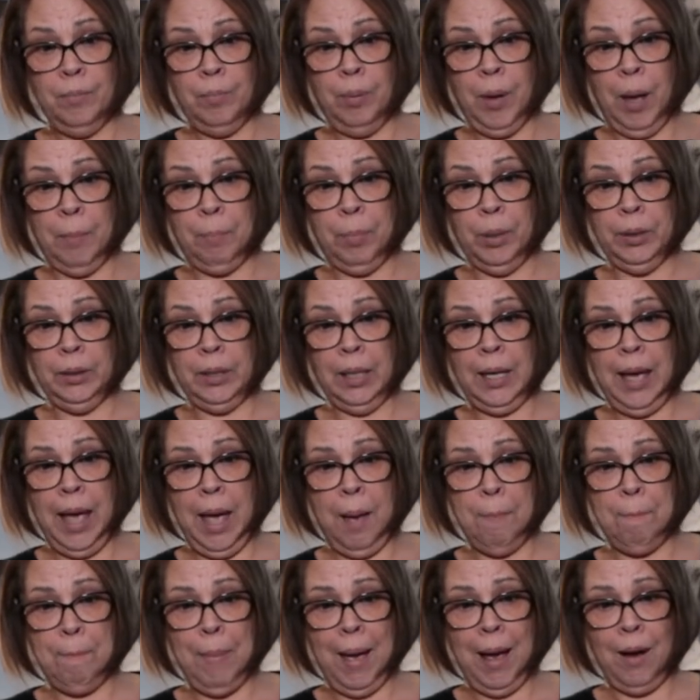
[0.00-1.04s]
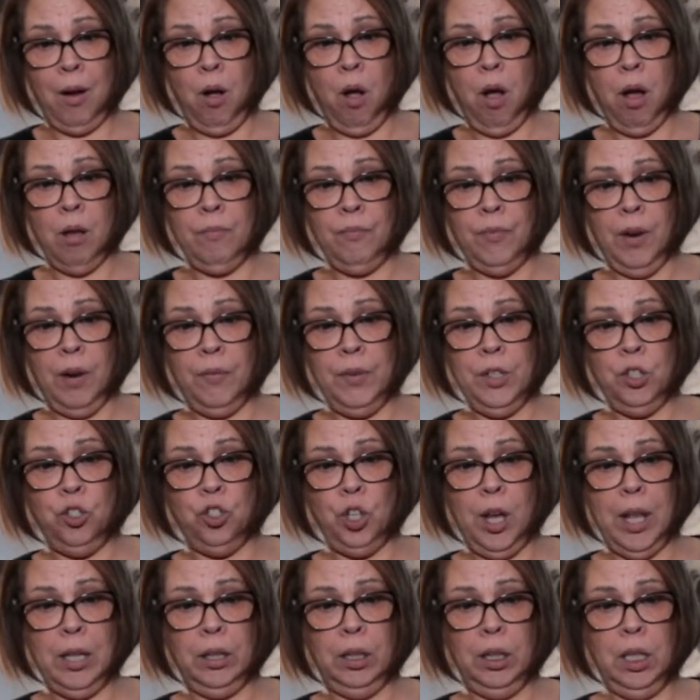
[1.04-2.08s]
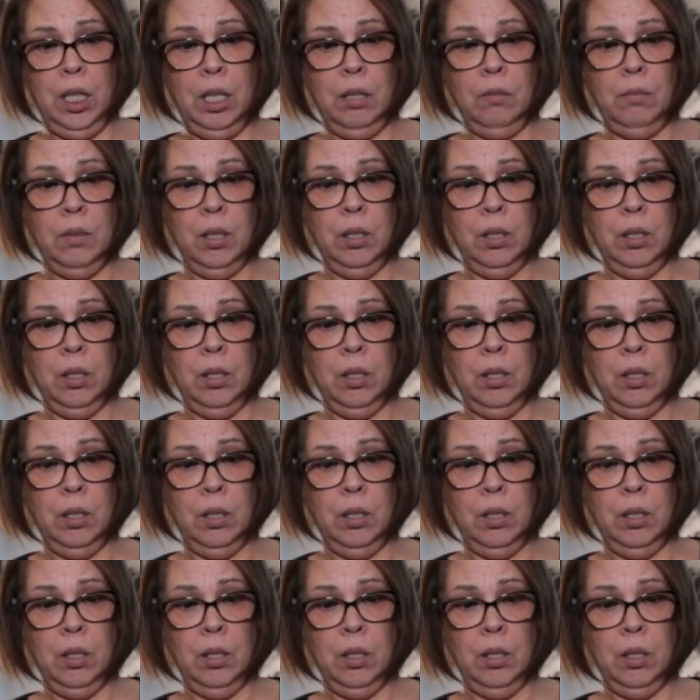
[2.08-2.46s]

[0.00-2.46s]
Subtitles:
I put the cap back on very gently.